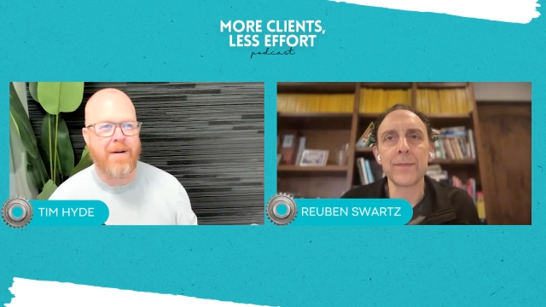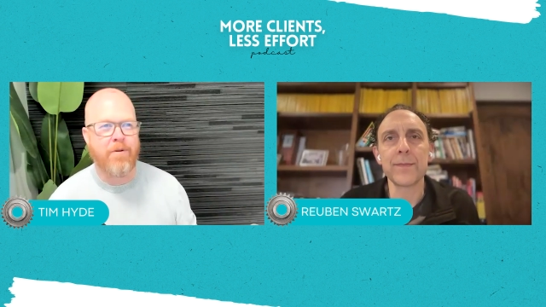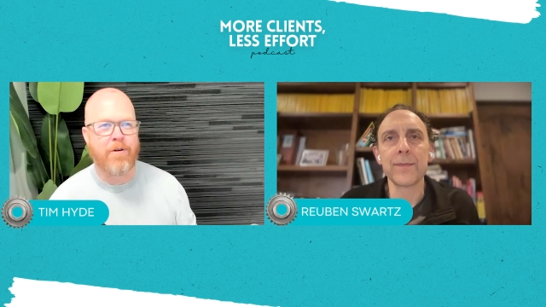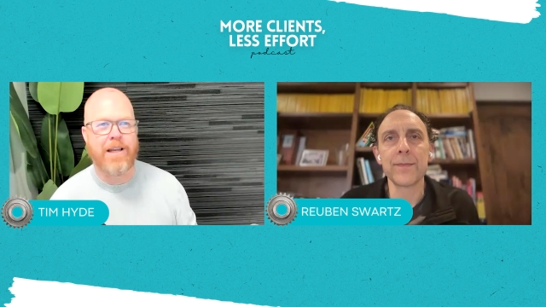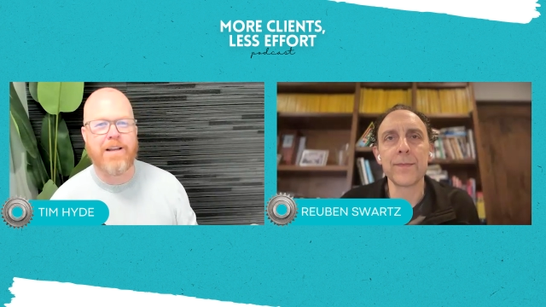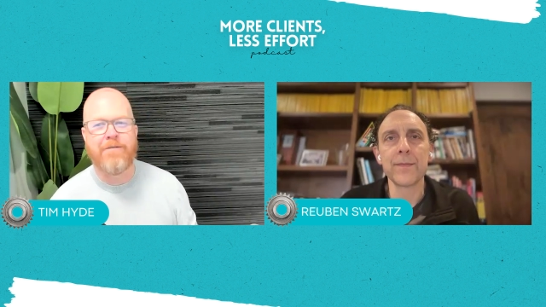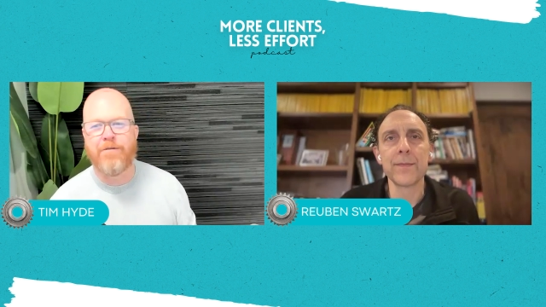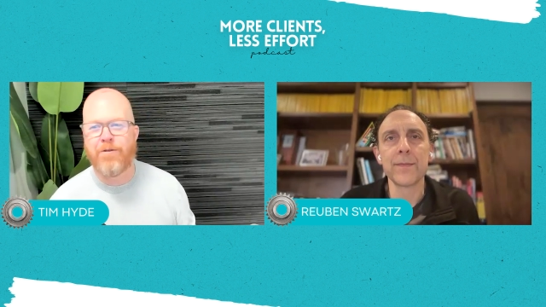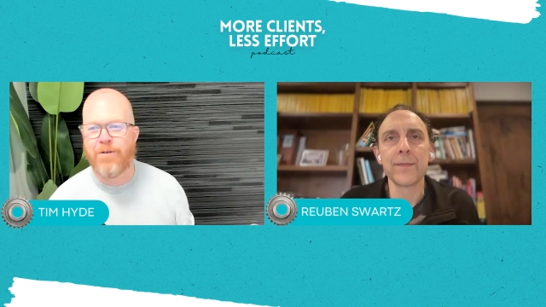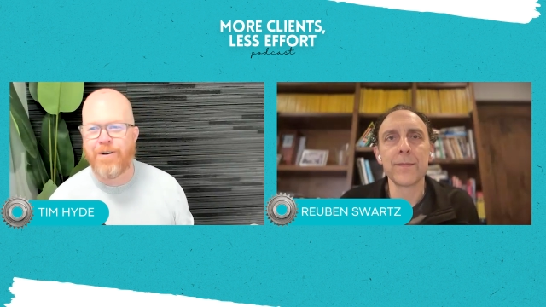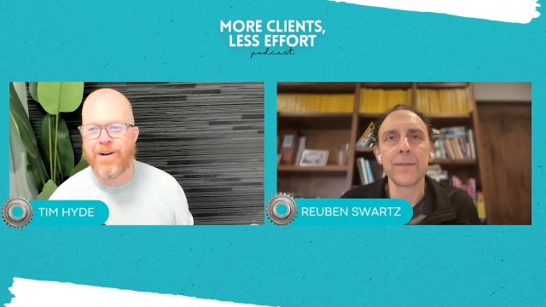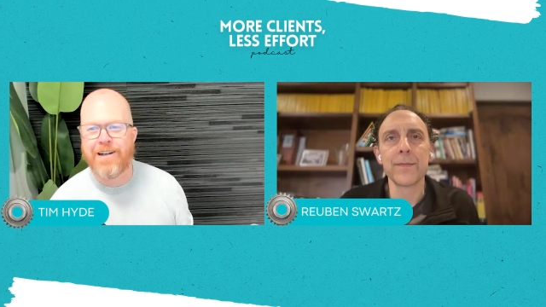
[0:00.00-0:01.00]
Speaker 1: I'm looking
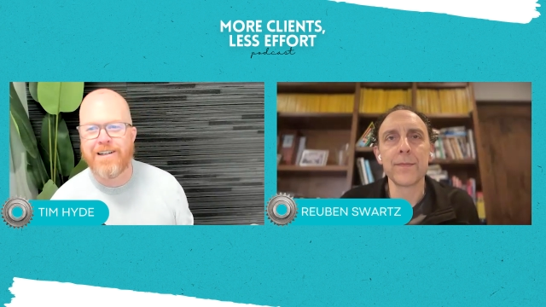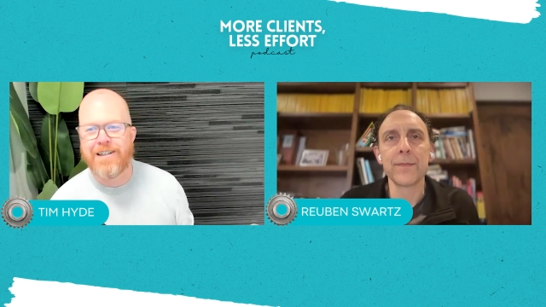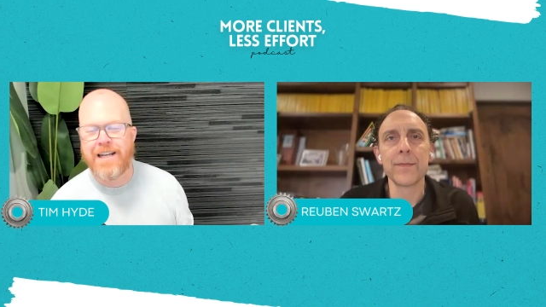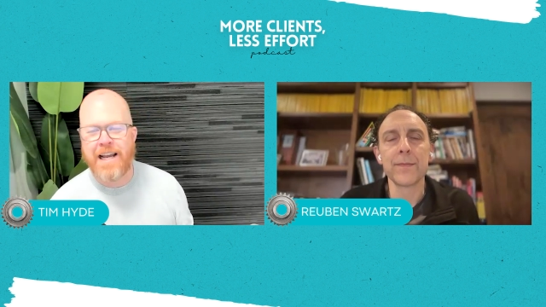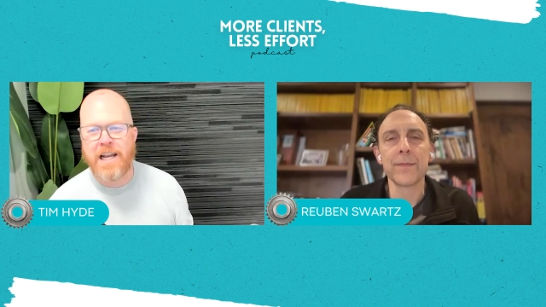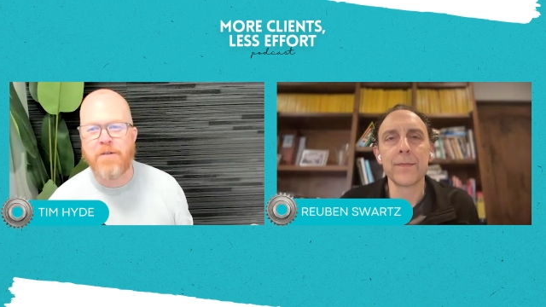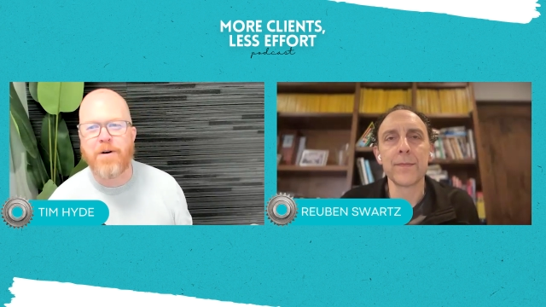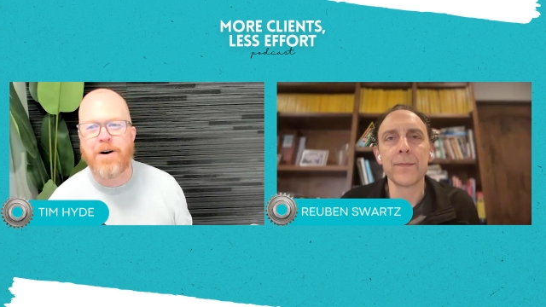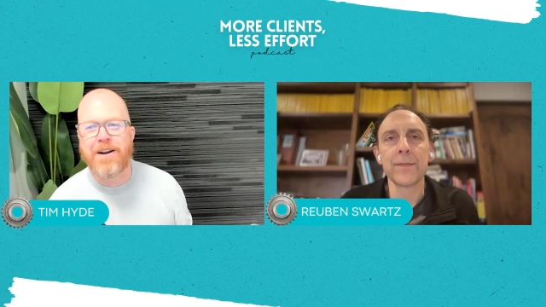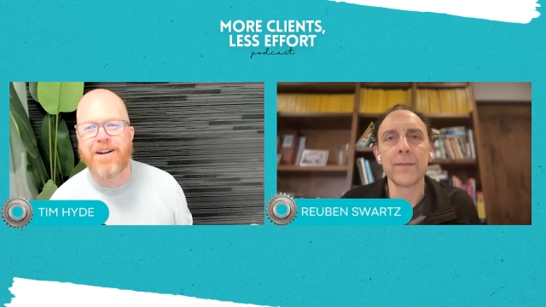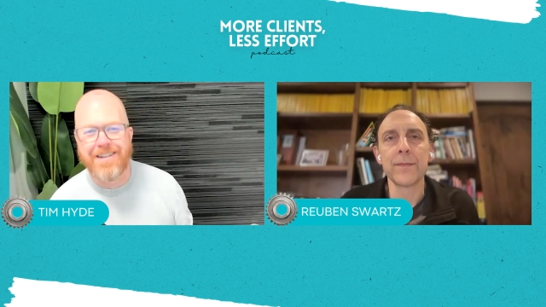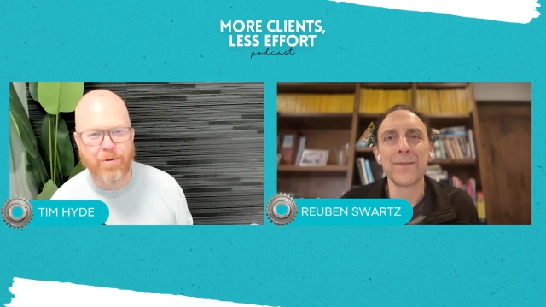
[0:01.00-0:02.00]
for
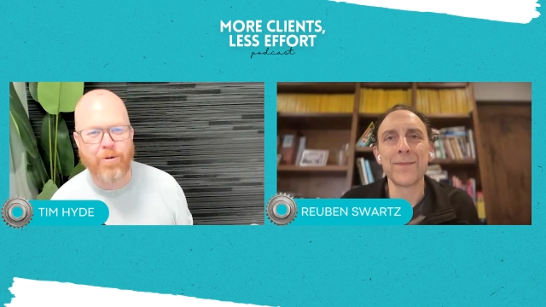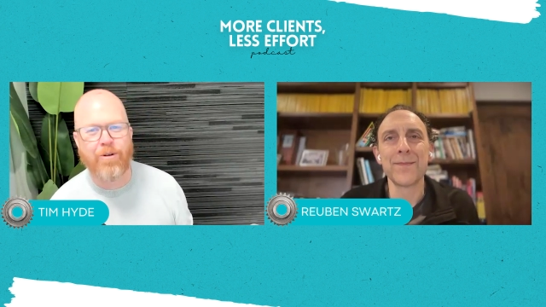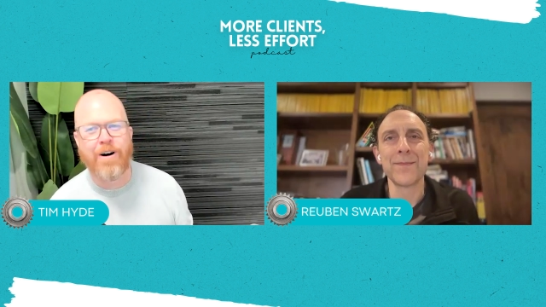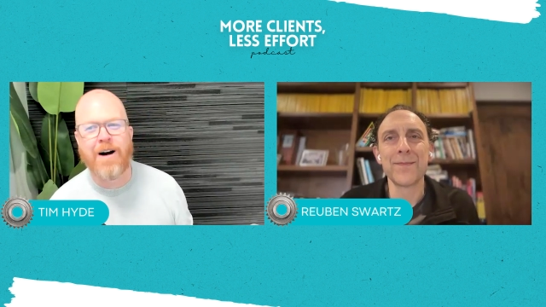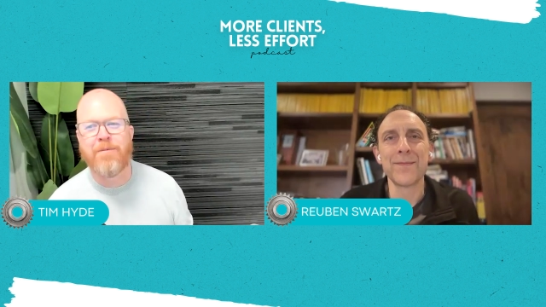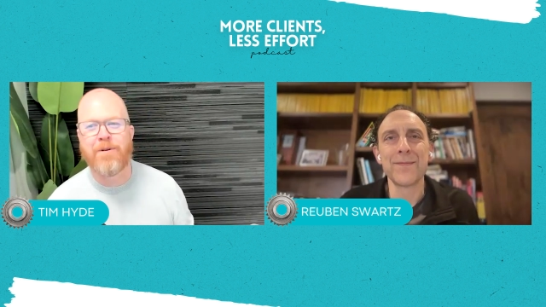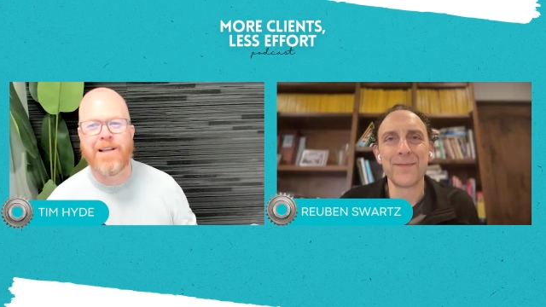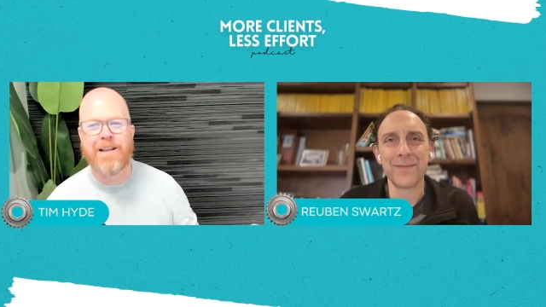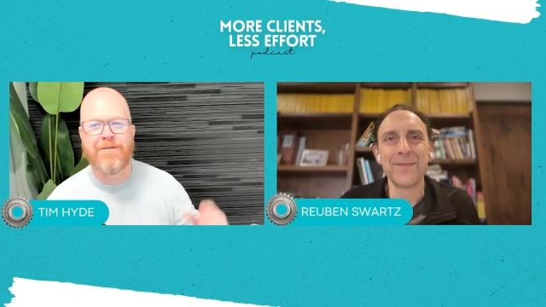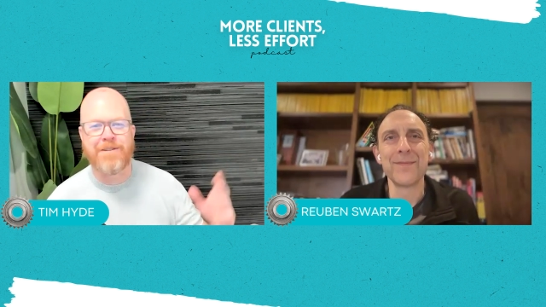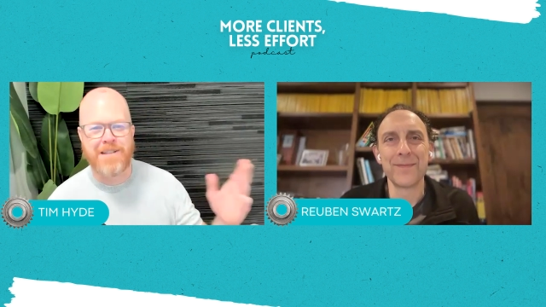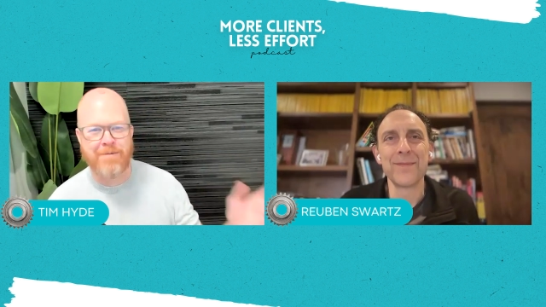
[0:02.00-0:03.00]
anyone or I'm
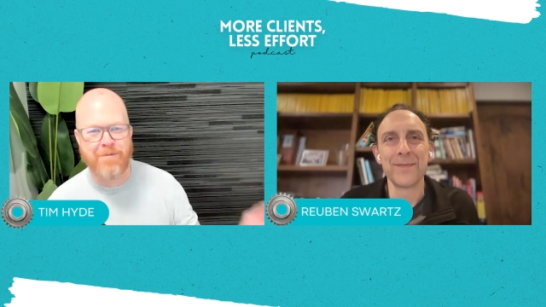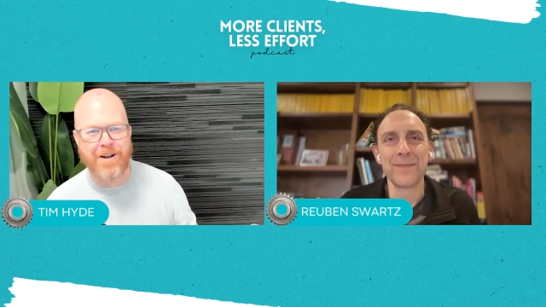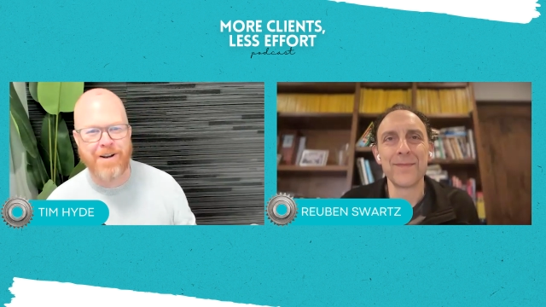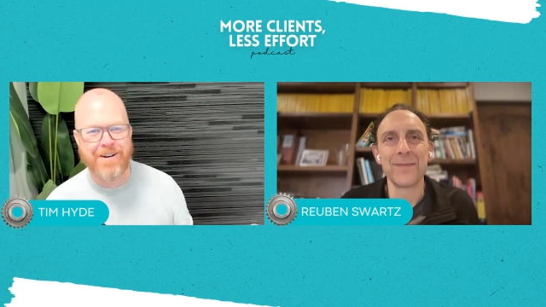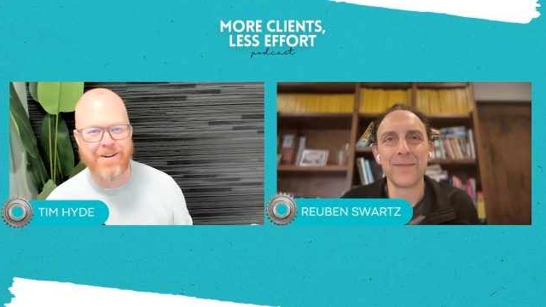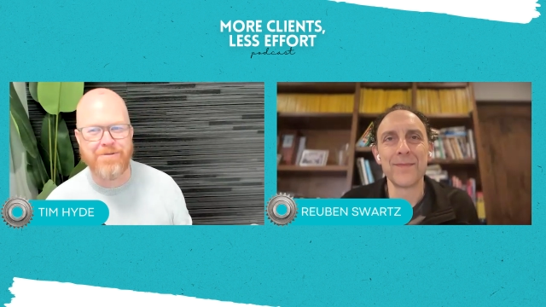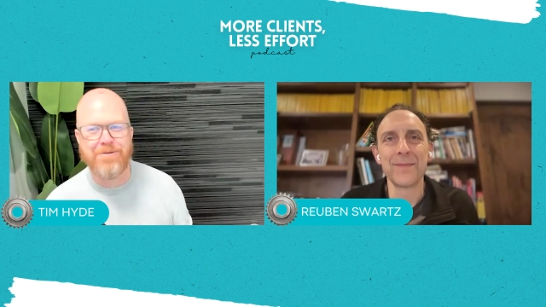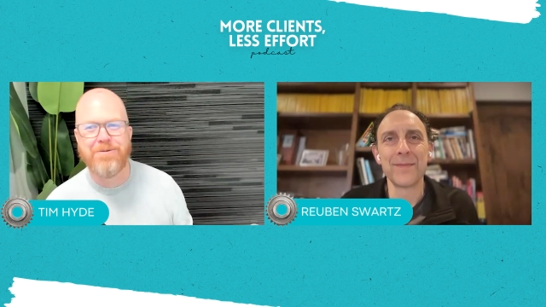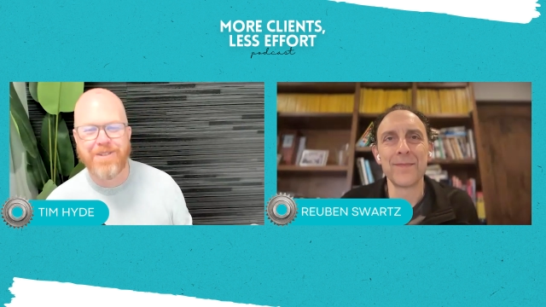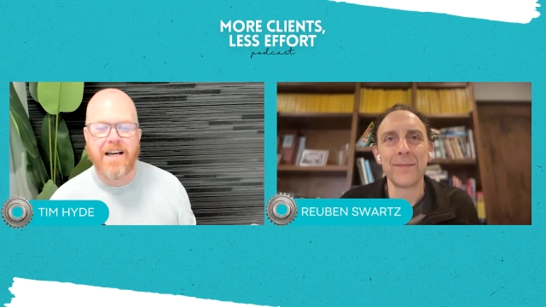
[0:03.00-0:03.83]
looking for someone who